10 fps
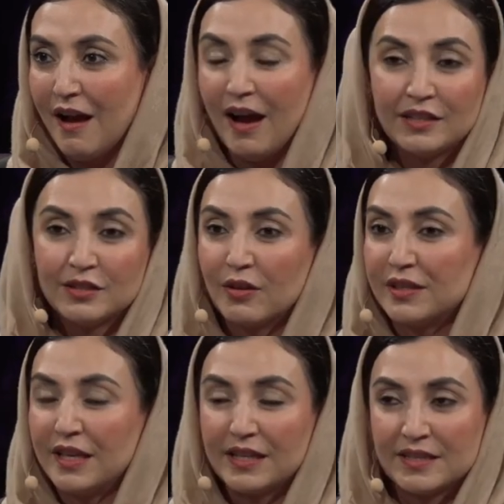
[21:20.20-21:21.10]
I
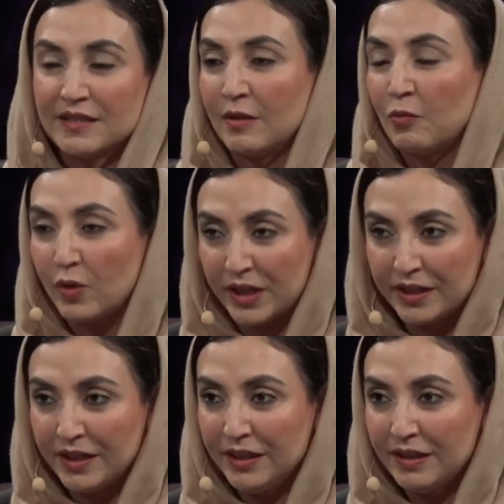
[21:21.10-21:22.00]
thought it is not
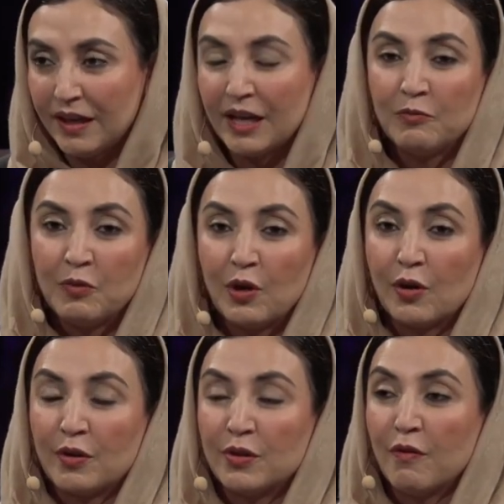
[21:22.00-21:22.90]
working and we
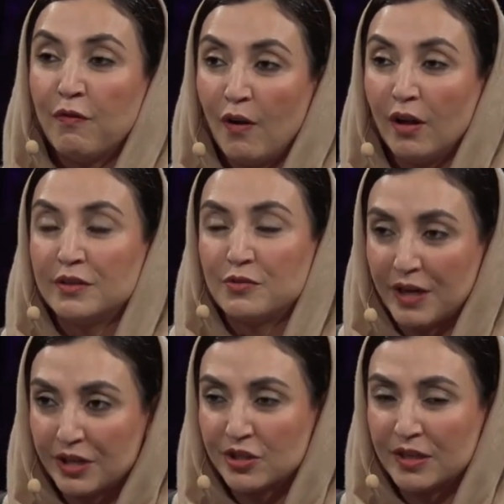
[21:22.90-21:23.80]
are on the fall
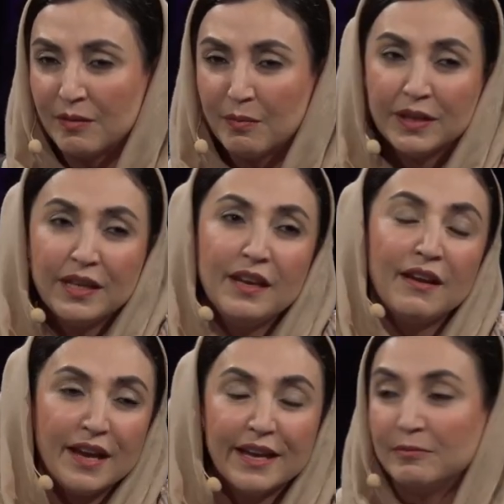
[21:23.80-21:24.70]
direction. But here
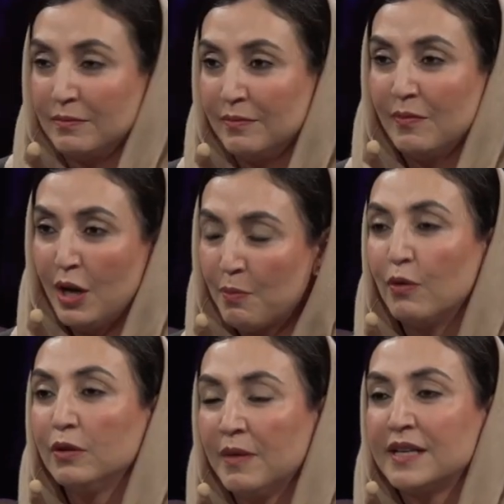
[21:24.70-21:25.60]
I am. I
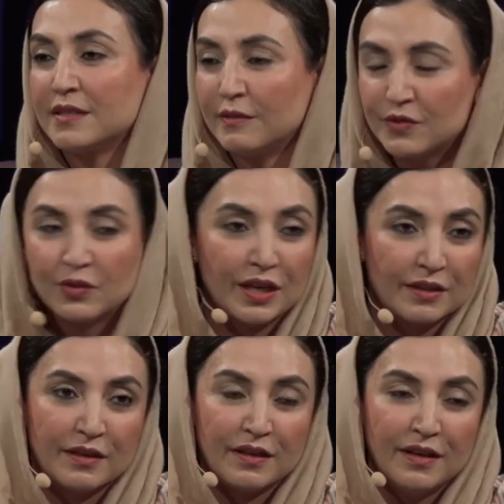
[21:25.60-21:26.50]
pulled myself
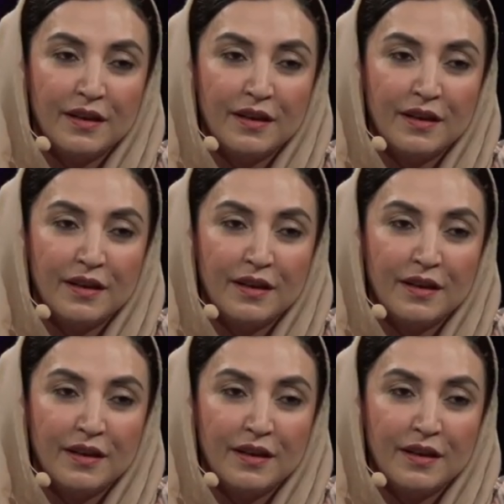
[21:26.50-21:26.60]
together.